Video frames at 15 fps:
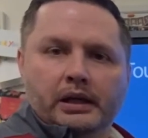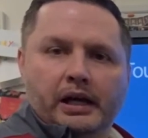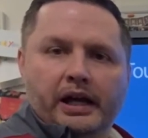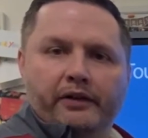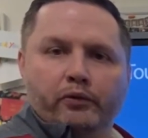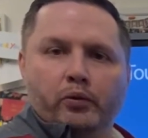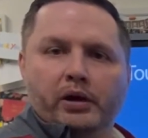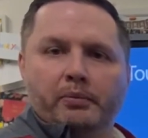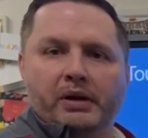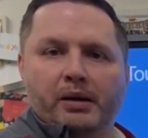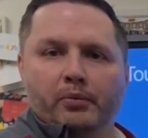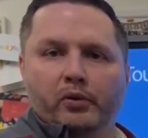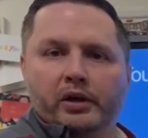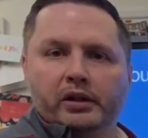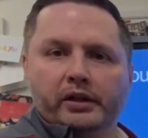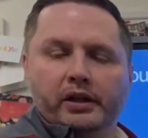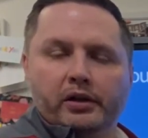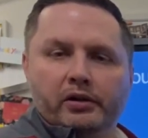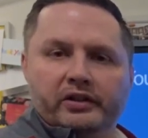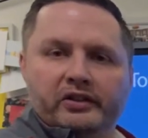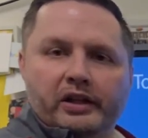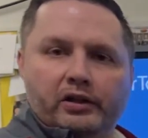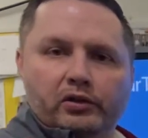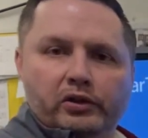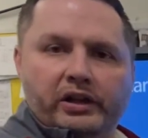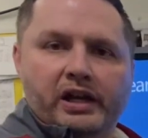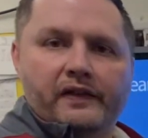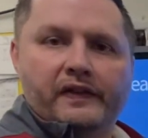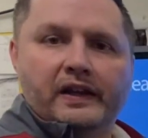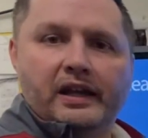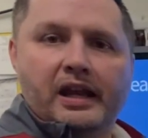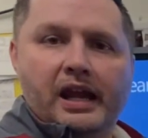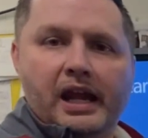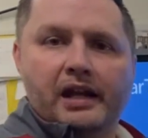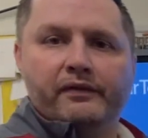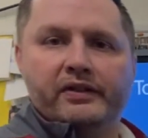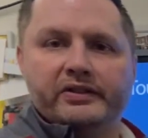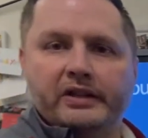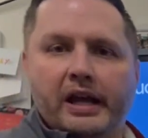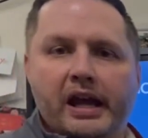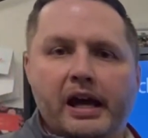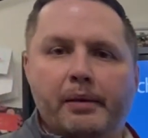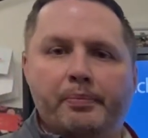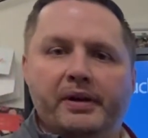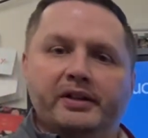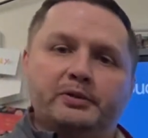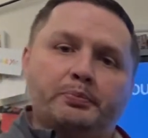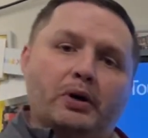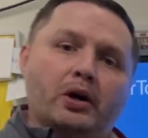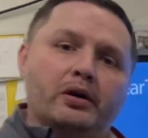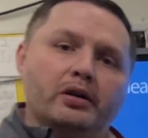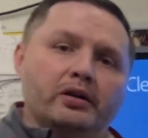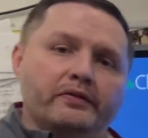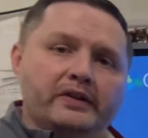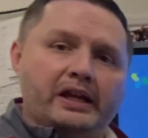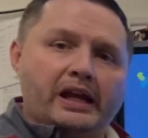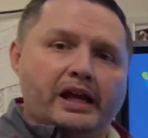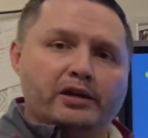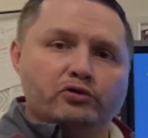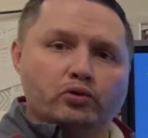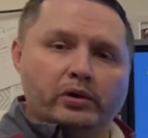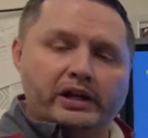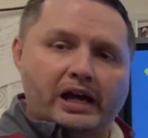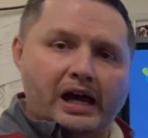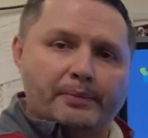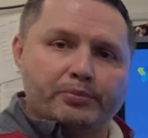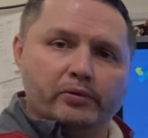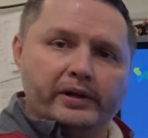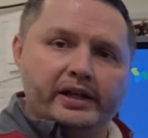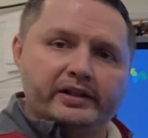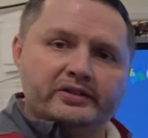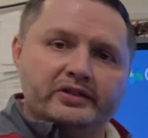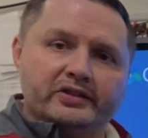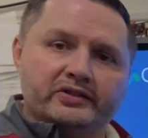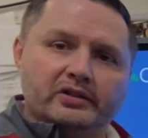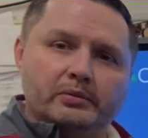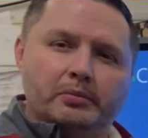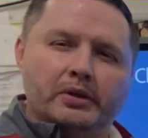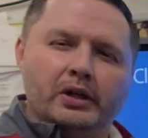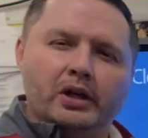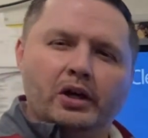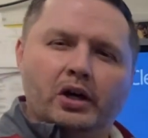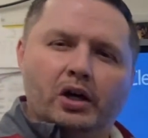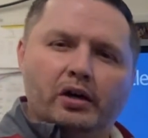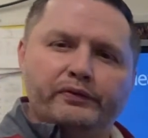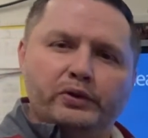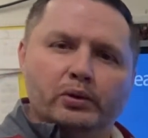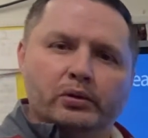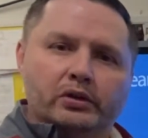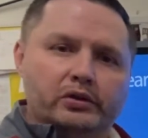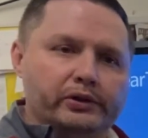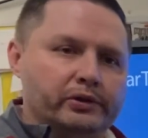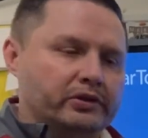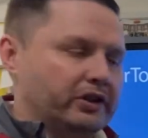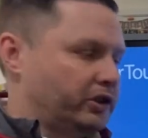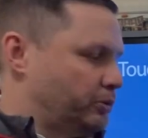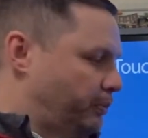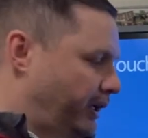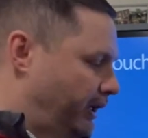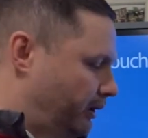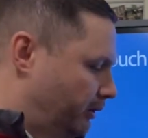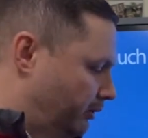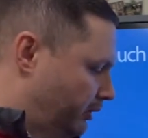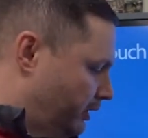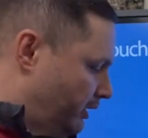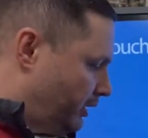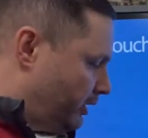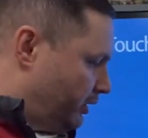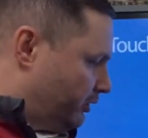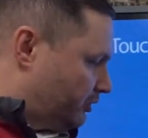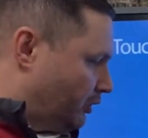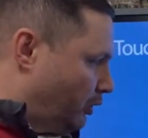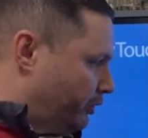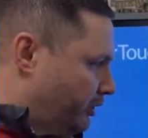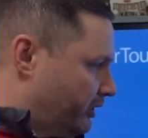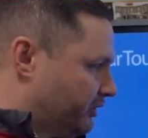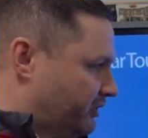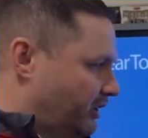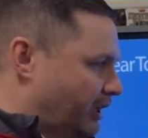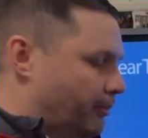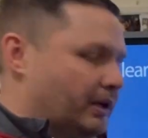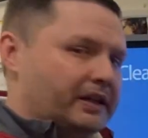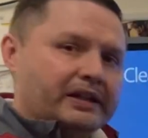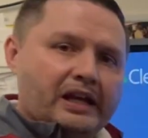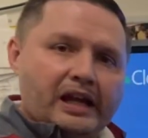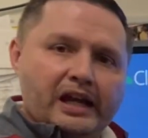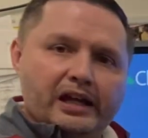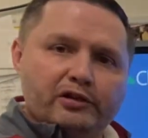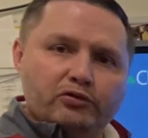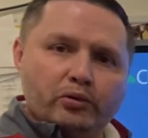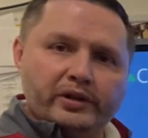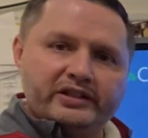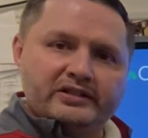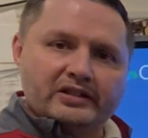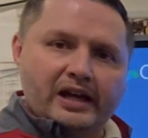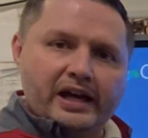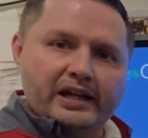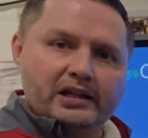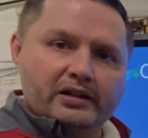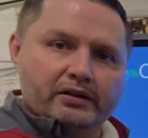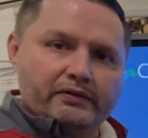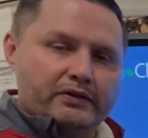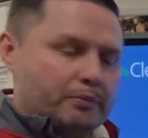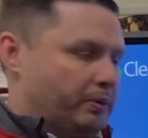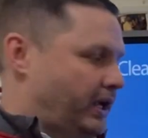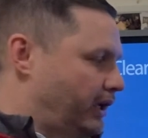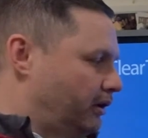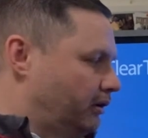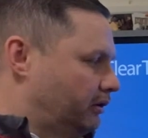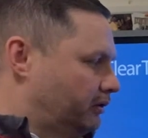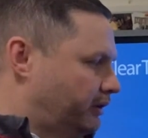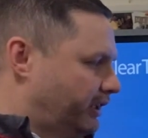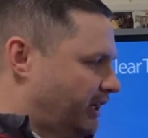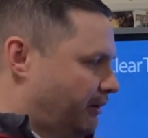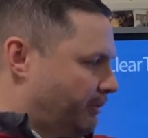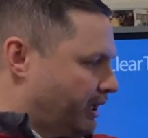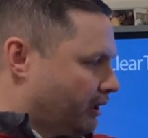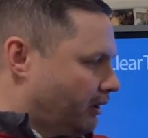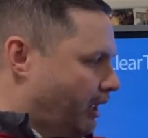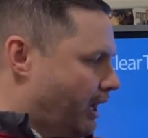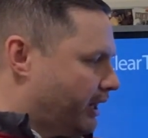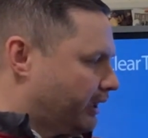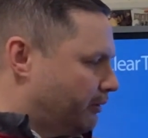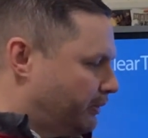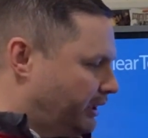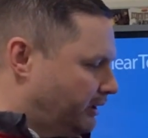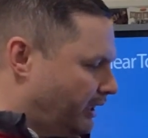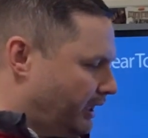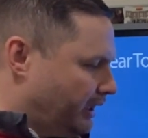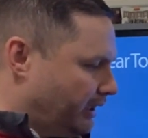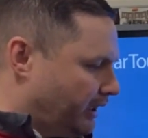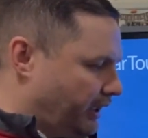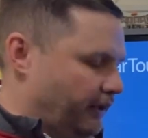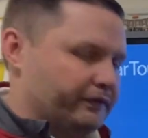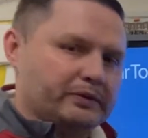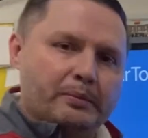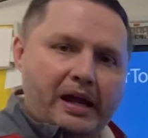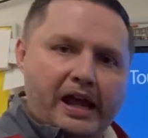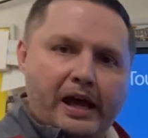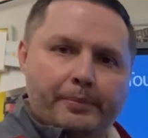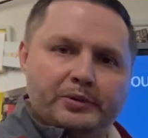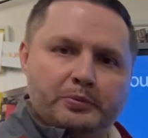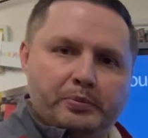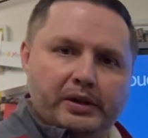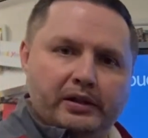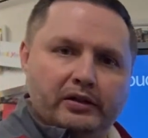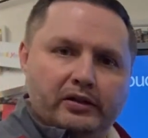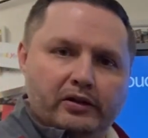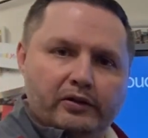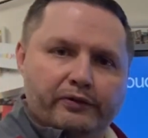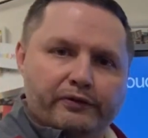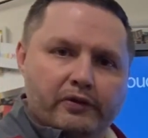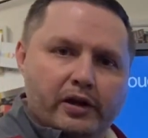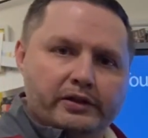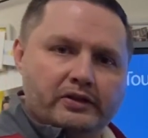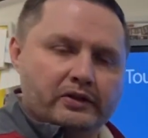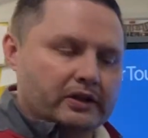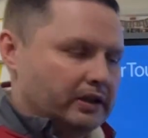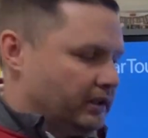Hi everyone, Matt Mariglia here to take a look at the Canvas app as part of the Android operating system of your ClearTouch panel. So you can see I'm on the Android side of the panel. I got my clock and my date. I have some apps pinned to the front.